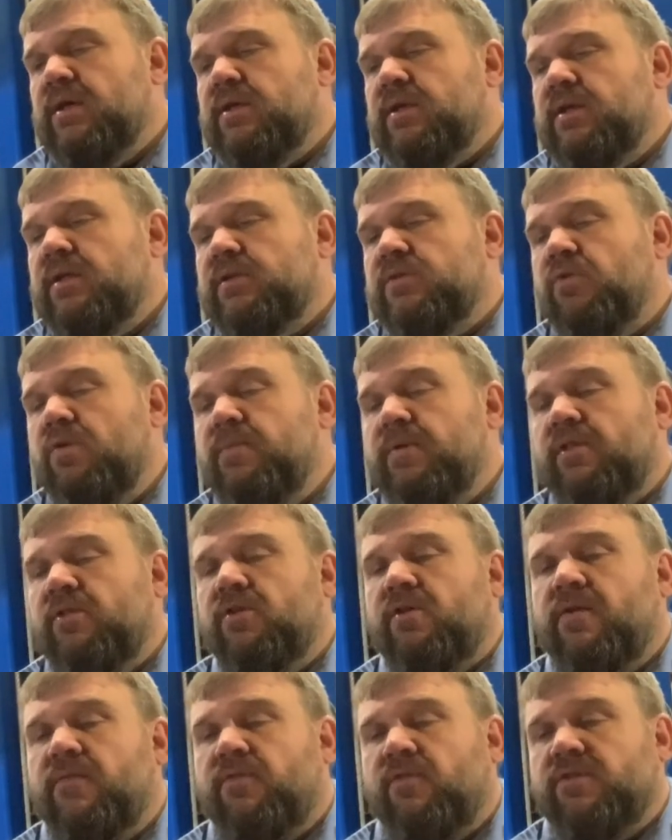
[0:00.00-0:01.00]
So we've been
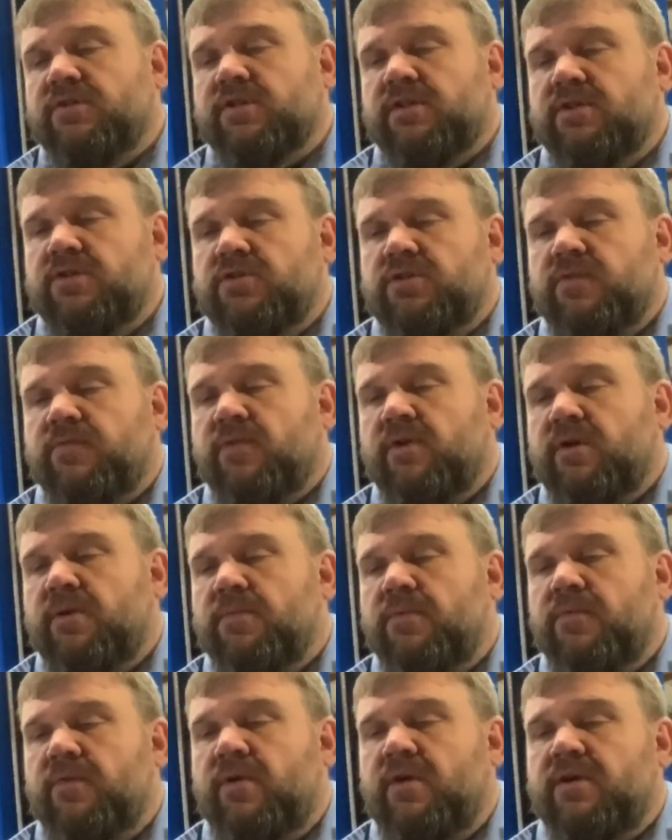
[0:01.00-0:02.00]
looking for a solution for a
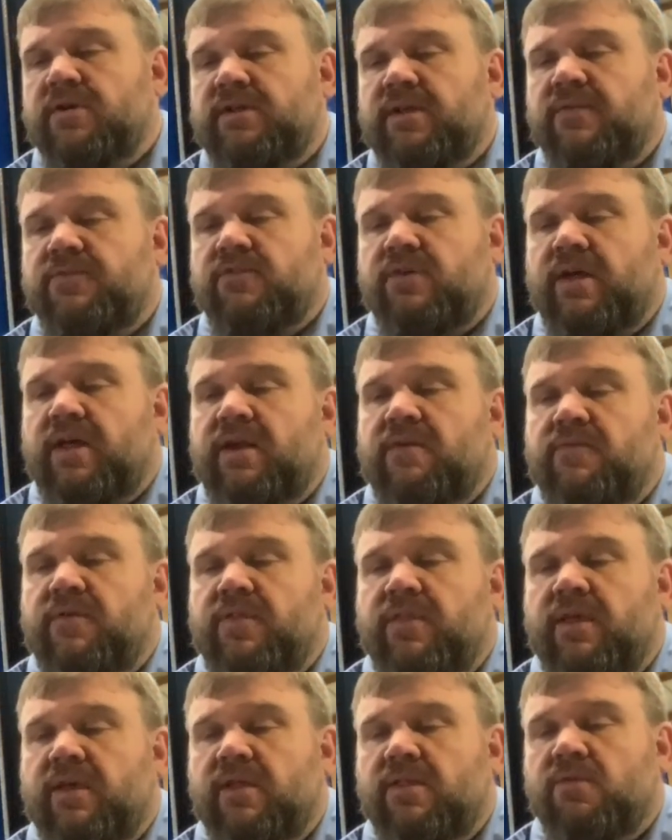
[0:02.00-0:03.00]
number of years, and I've tried
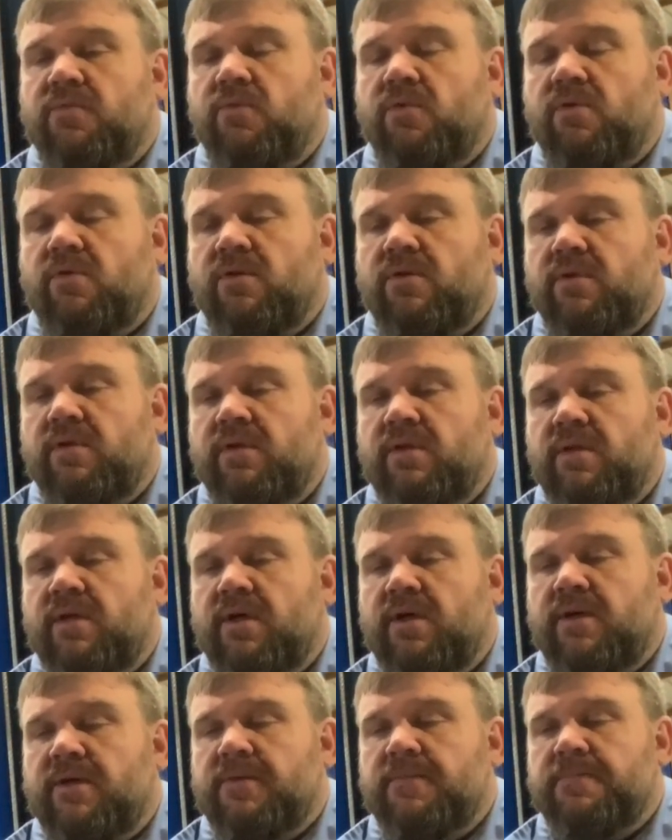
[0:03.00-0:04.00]
everything in the world.
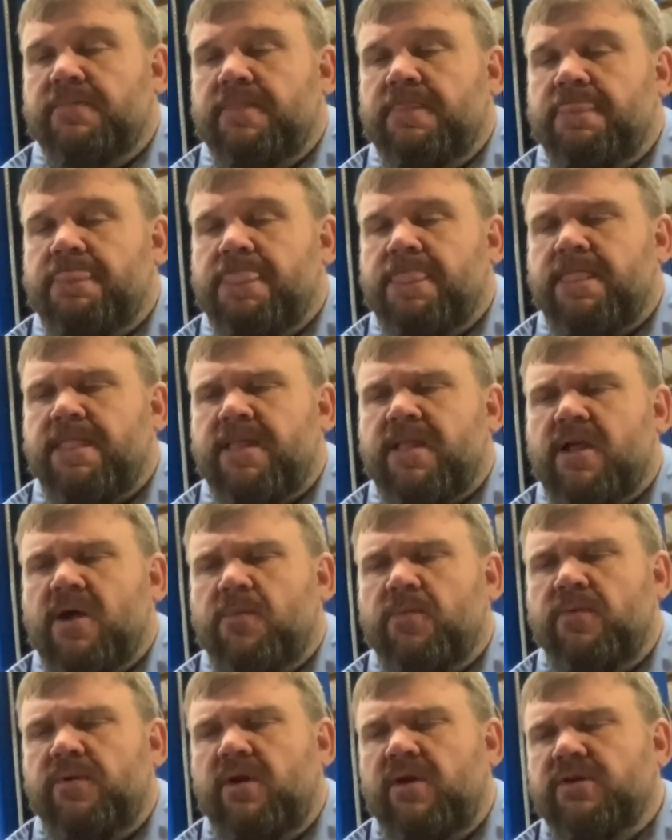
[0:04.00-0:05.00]
A
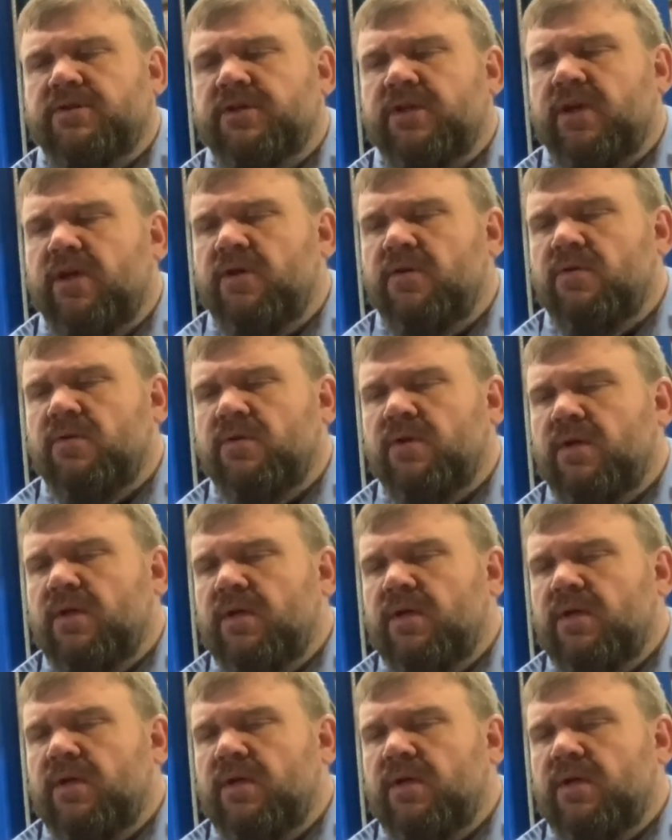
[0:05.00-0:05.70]
couple of years ago,